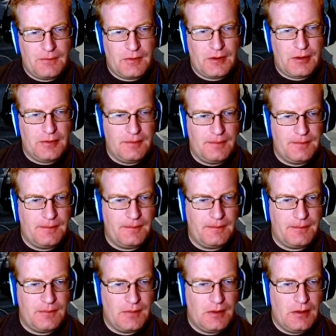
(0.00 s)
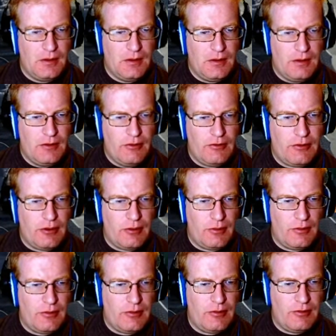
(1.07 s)
There. So
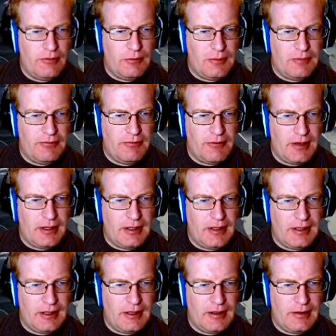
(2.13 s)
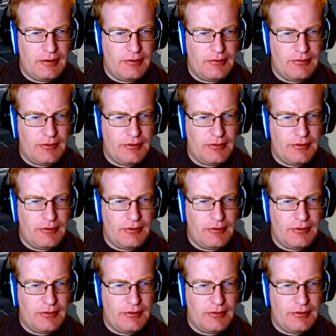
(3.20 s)
this will be fine as